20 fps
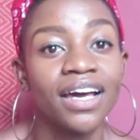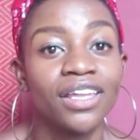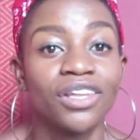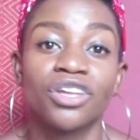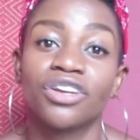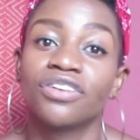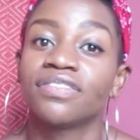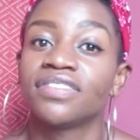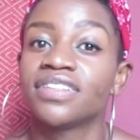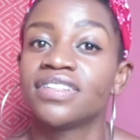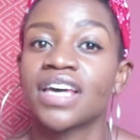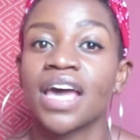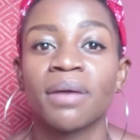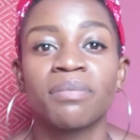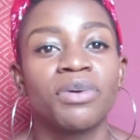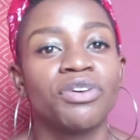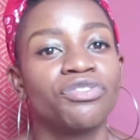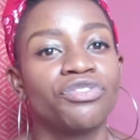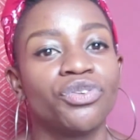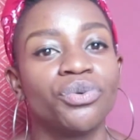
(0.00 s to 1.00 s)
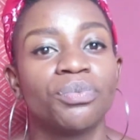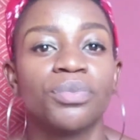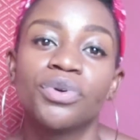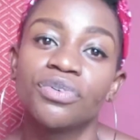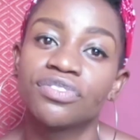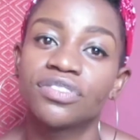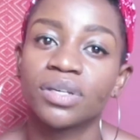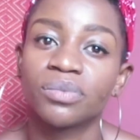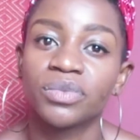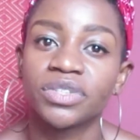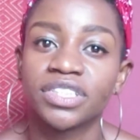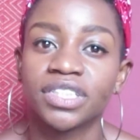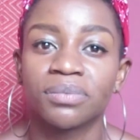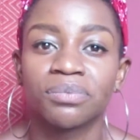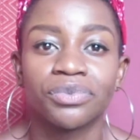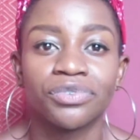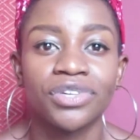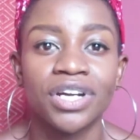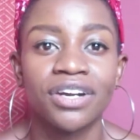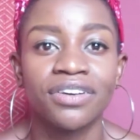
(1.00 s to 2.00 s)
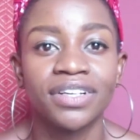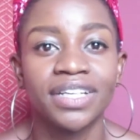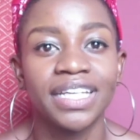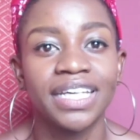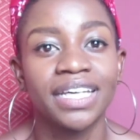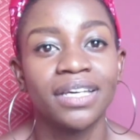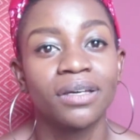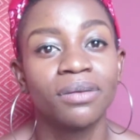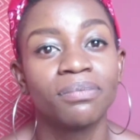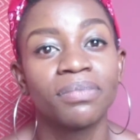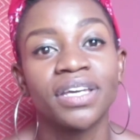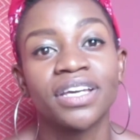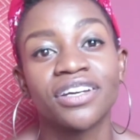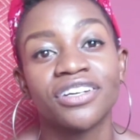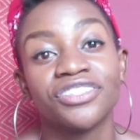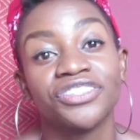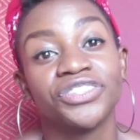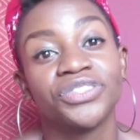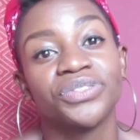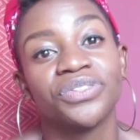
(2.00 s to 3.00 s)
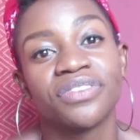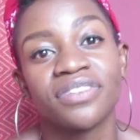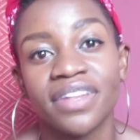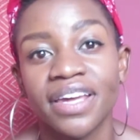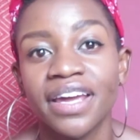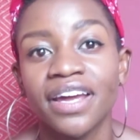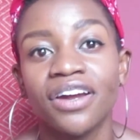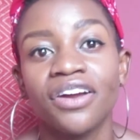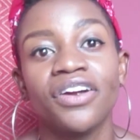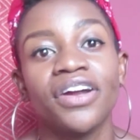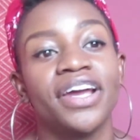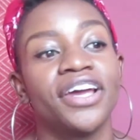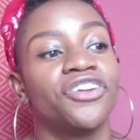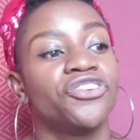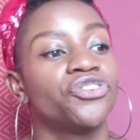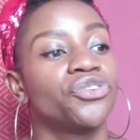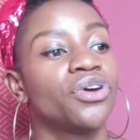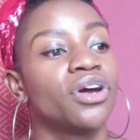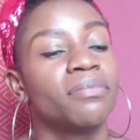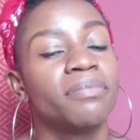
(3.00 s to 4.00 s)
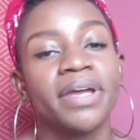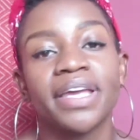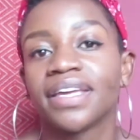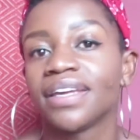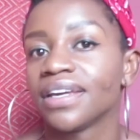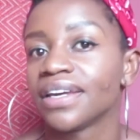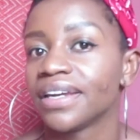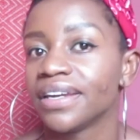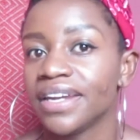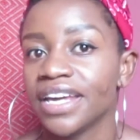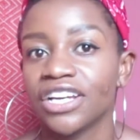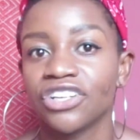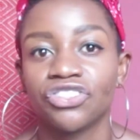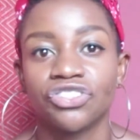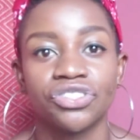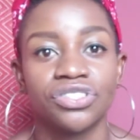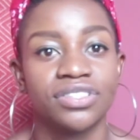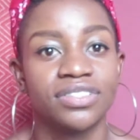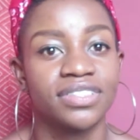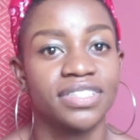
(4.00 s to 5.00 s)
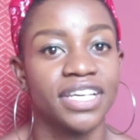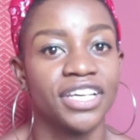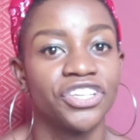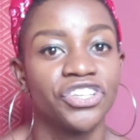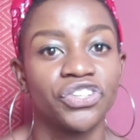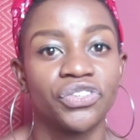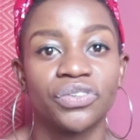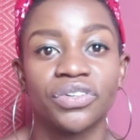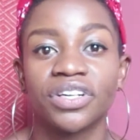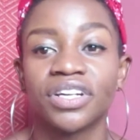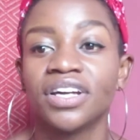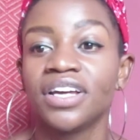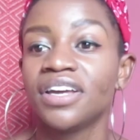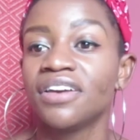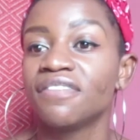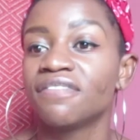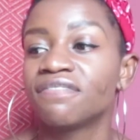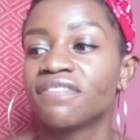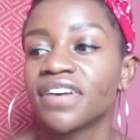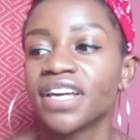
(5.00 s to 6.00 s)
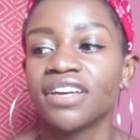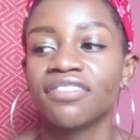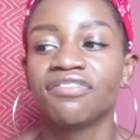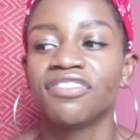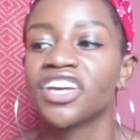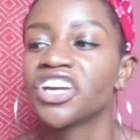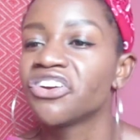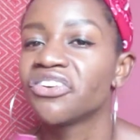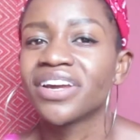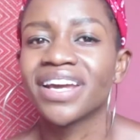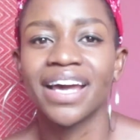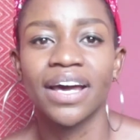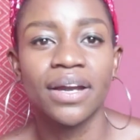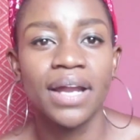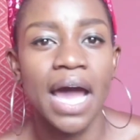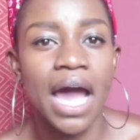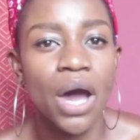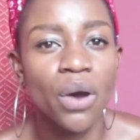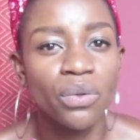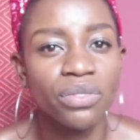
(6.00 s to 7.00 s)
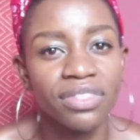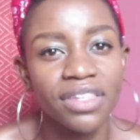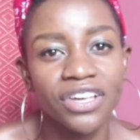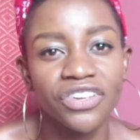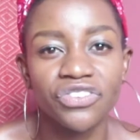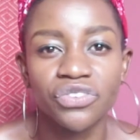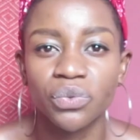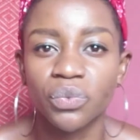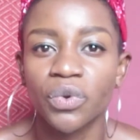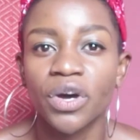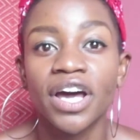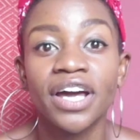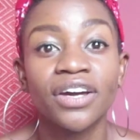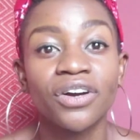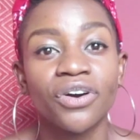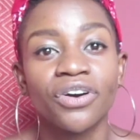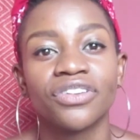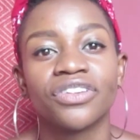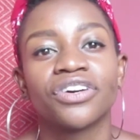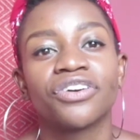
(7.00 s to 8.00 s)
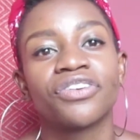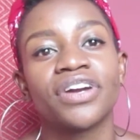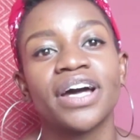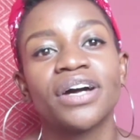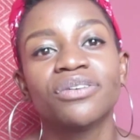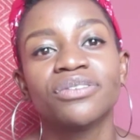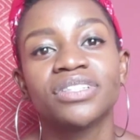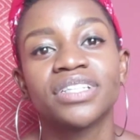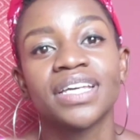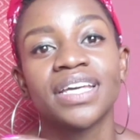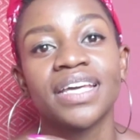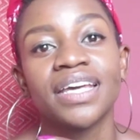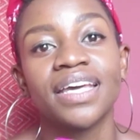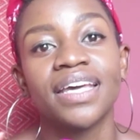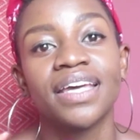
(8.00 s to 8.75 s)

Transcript: A lot of the time, if you move somewhere temporarily, because you are there and you are making connections and you are figuring out how things work on the ground,